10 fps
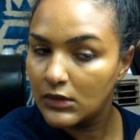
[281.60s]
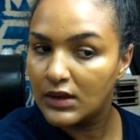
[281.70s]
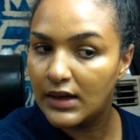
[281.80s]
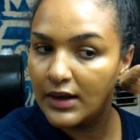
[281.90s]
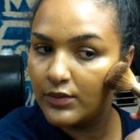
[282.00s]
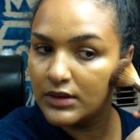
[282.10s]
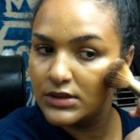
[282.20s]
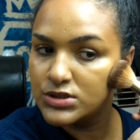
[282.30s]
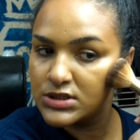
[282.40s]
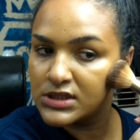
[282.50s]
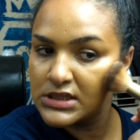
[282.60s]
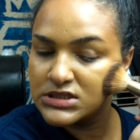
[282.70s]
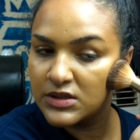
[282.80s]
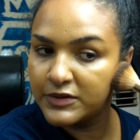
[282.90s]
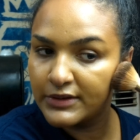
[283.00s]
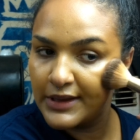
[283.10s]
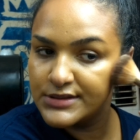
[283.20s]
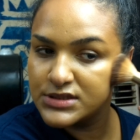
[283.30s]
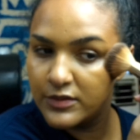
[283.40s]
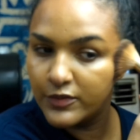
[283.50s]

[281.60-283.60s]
And I really just like to place the